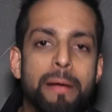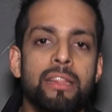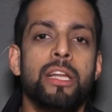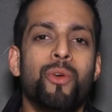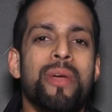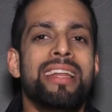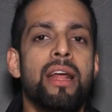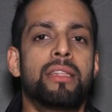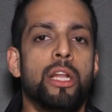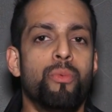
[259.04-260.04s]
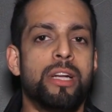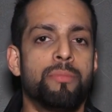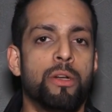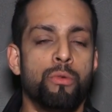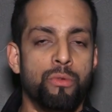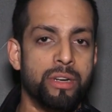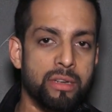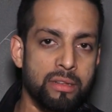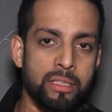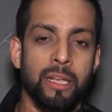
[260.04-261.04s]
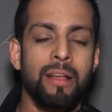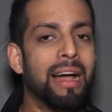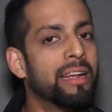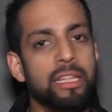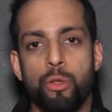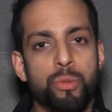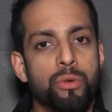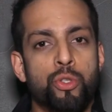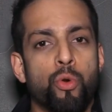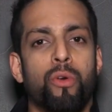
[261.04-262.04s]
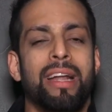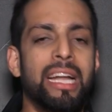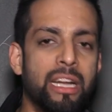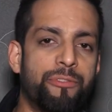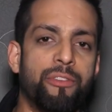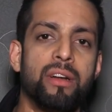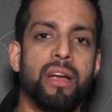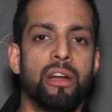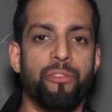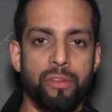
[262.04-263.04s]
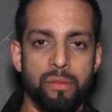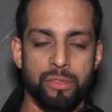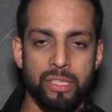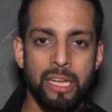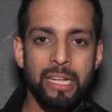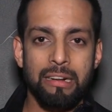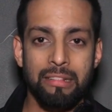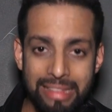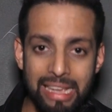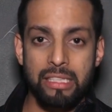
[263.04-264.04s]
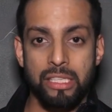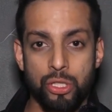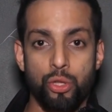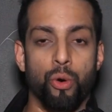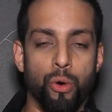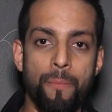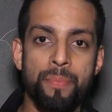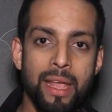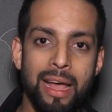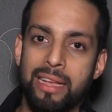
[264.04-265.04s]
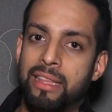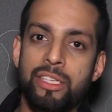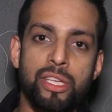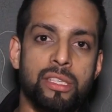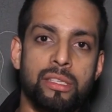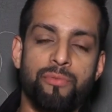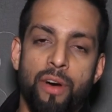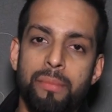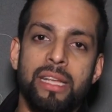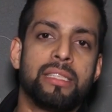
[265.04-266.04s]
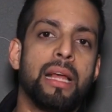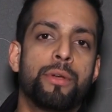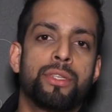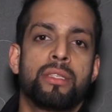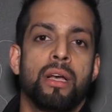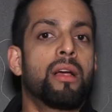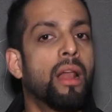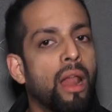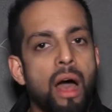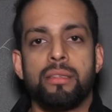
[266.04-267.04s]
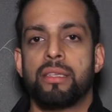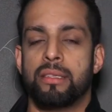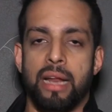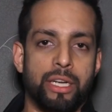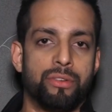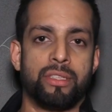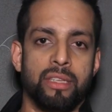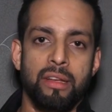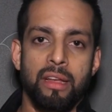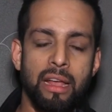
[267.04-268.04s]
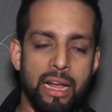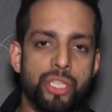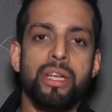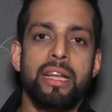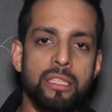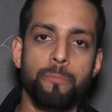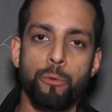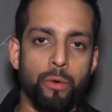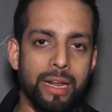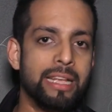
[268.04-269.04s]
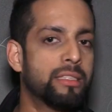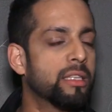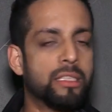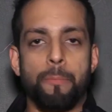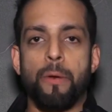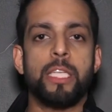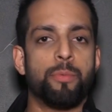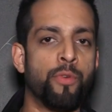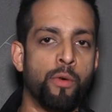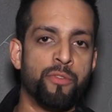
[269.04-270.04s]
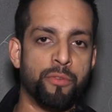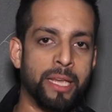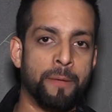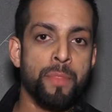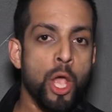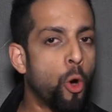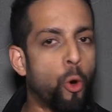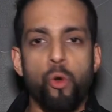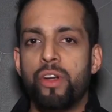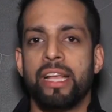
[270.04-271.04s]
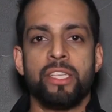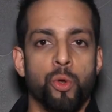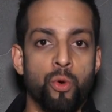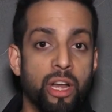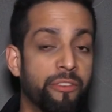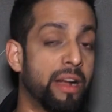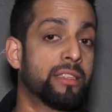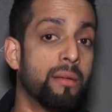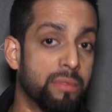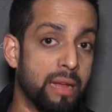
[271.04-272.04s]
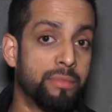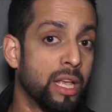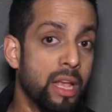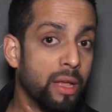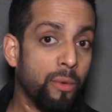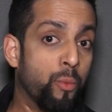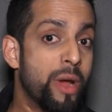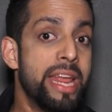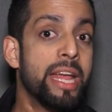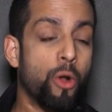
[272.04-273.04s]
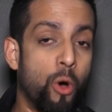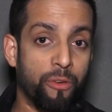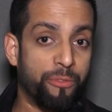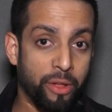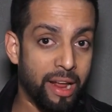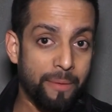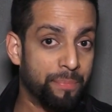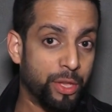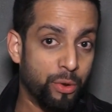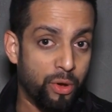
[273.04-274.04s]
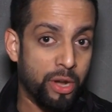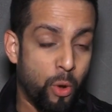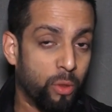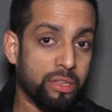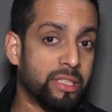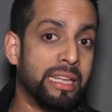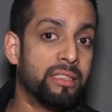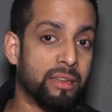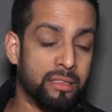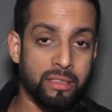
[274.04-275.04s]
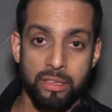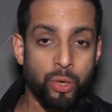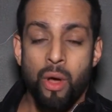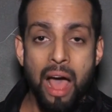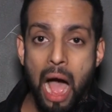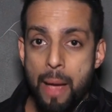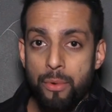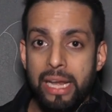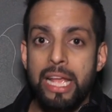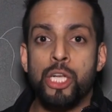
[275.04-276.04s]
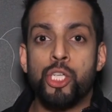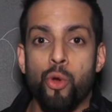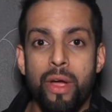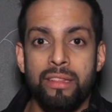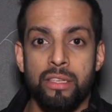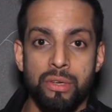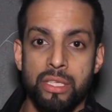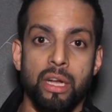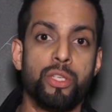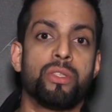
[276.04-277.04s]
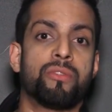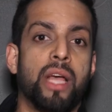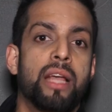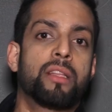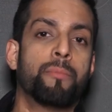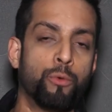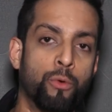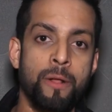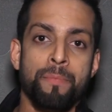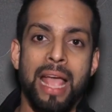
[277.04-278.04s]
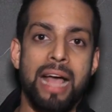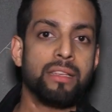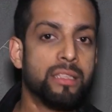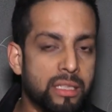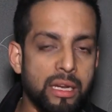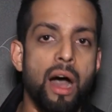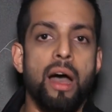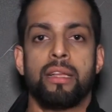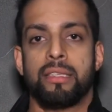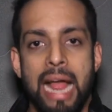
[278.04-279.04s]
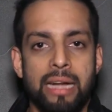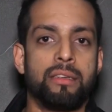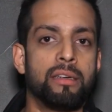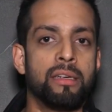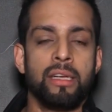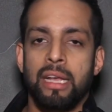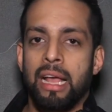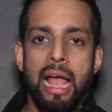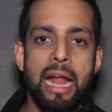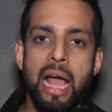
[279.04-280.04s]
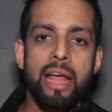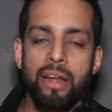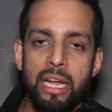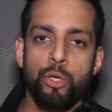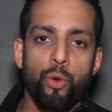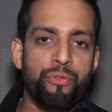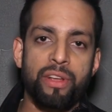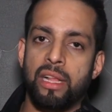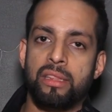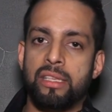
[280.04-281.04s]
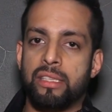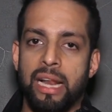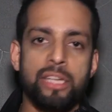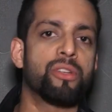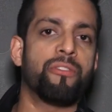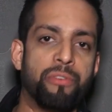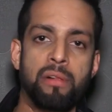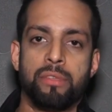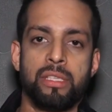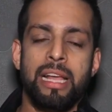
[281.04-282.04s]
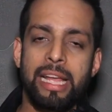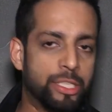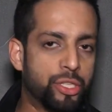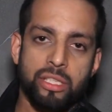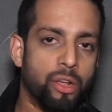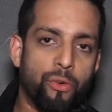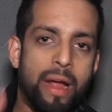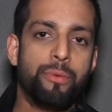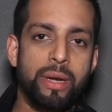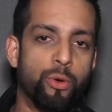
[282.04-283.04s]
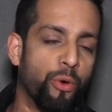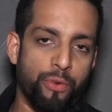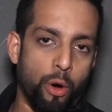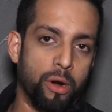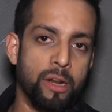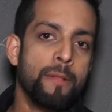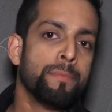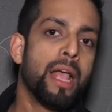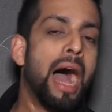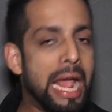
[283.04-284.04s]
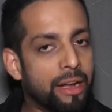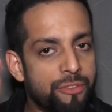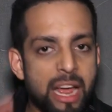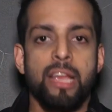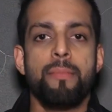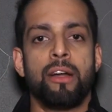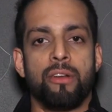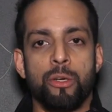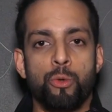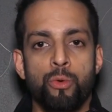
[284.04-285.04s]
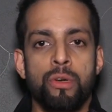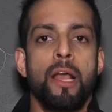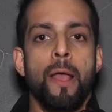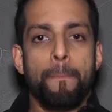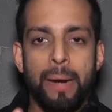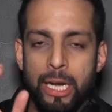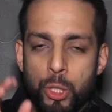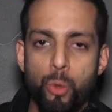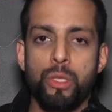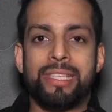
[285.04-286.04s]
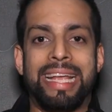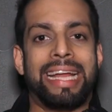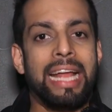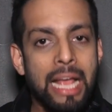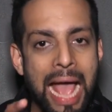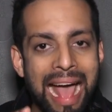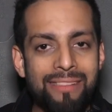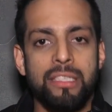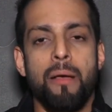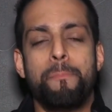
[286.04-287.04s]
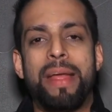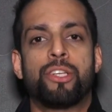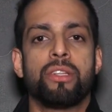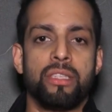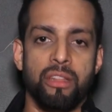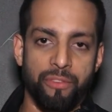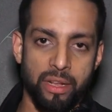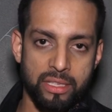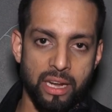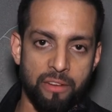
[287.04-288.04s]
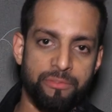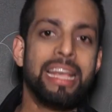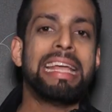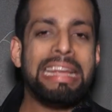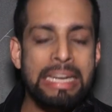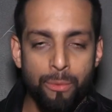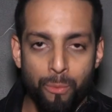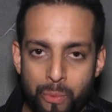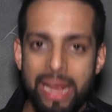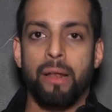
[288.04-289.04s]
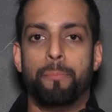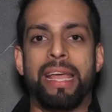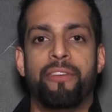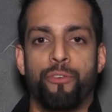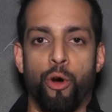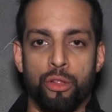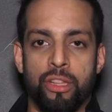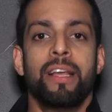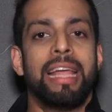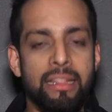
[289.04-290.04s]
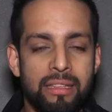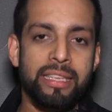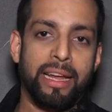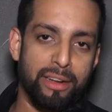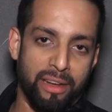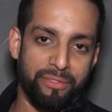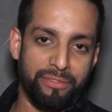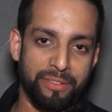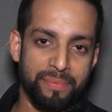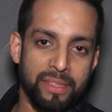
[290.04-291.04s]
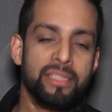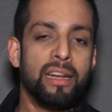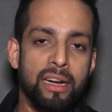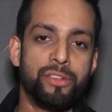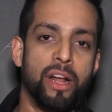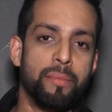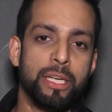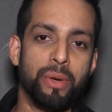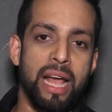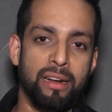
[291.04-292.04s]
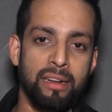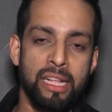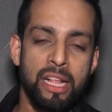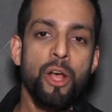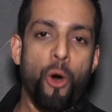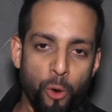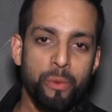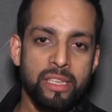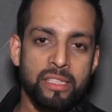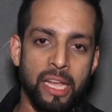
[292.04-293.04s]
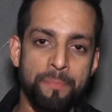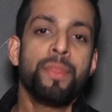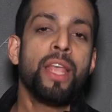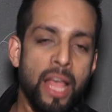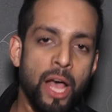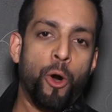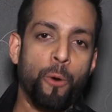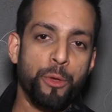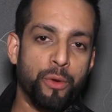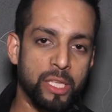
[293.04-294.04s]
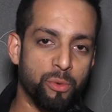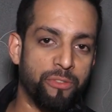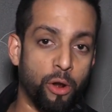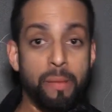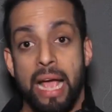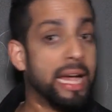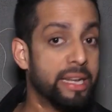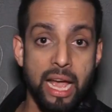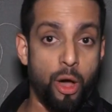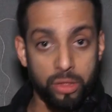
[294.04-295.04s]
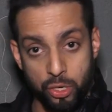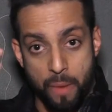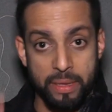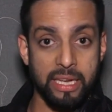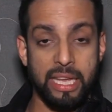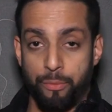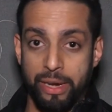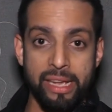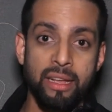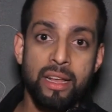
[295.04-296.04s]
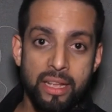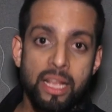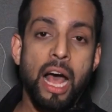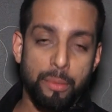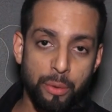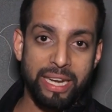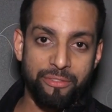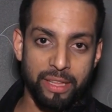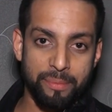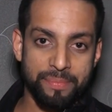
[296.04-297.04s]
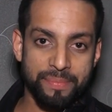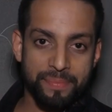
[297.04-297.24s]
better than Queen and Tannu Veds Manu Returns? I think those were totally different kind of films. This, though, I think just firmly establishes her class as an actress. And Shahid Kapoor is the surprise performer for me, holding his own. In fact, sometimes winning it all for, and all the scenes are concerned. So I'm really enjoying this resurgence of Shahid Kapoor as a star, as an actor. And I really do feel that the selection of films is just the right way to go forward. I recommend Rangoon, but I do say, have some patience in the first half. It will pay forth in the second half. Salil Acharya, my Twitter handle, always the same. Hope you guys will follow back. And yeah, all the comments I keep reading, I'll be waiting for them.